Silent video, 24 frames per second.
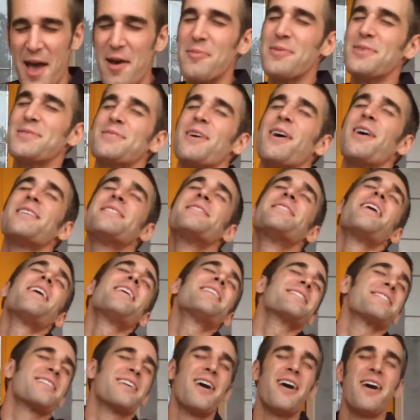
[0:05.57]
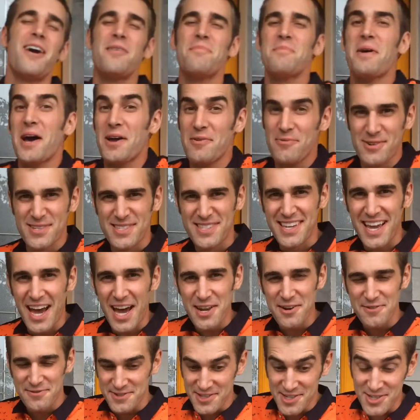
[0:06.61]
Amazon.com. I was
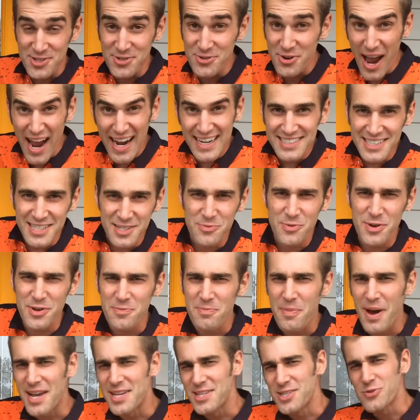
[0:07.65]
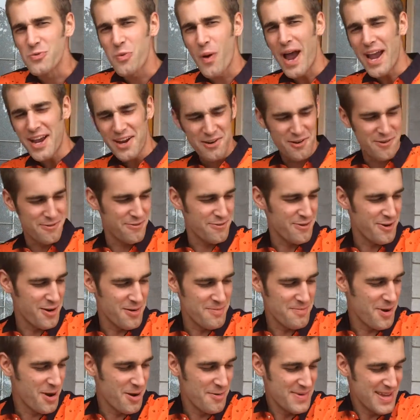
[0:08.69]
kind of distracted with my swagger for
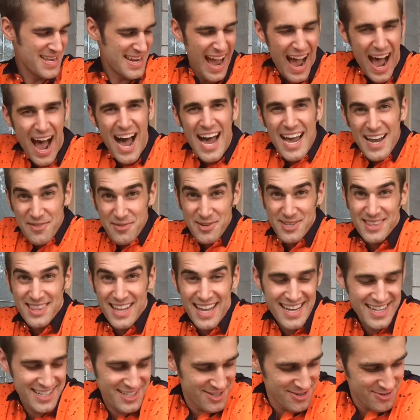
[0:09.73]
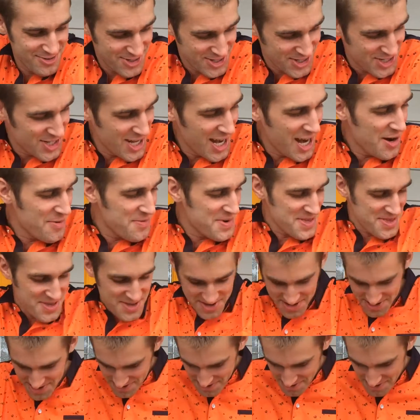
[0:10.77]
a moment. I would like to share with
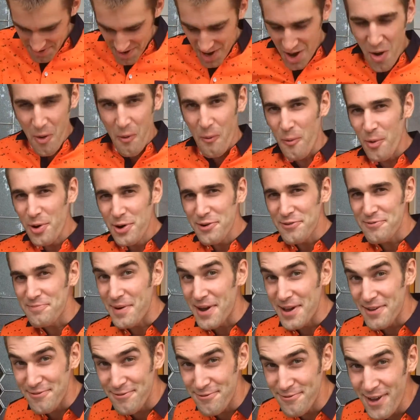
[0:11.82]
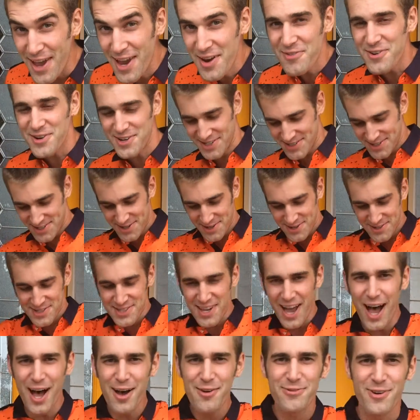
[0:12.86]
you one of my favorite
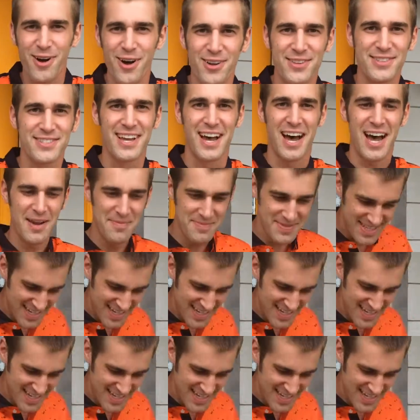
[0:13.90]
shirts of all time.